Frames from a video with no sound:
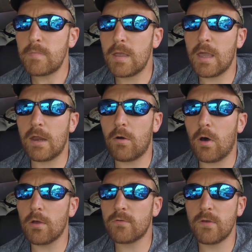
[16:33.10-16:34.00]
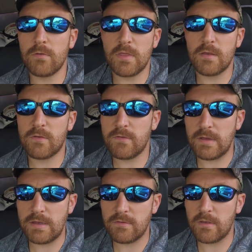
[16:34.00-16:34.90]
And also this
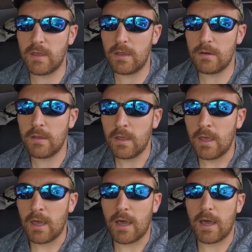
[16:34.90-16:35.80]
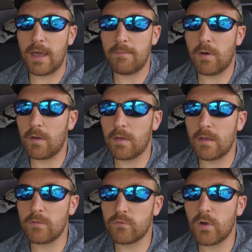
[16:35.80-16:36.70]
season,
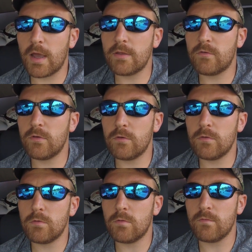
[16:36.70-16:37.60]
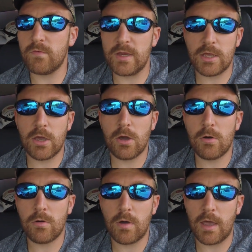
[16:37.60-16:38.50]
I'm trying to
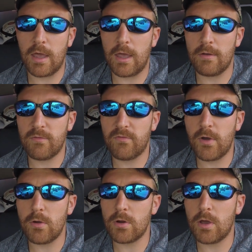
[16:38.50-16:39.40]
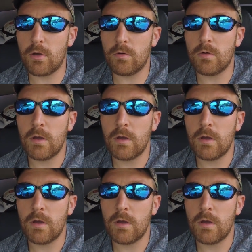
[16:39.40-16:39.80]
video and photo